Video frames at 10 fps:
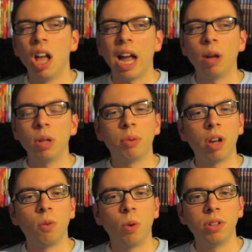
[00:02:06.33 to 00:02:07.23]
I only
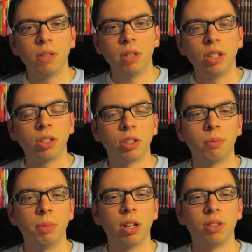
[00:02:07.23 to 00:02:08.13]
brought in one DVD
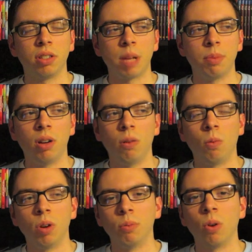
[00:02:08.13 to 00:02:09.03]
just because I bought
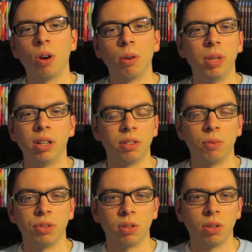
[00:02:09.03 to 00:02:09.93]
one more because it
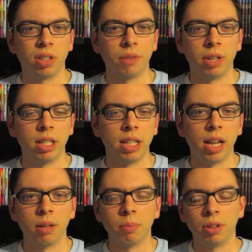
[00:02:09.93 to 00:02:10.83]
was
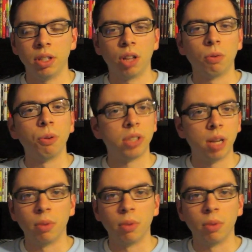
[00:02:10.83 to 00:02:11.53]
7.99, but the other one was 10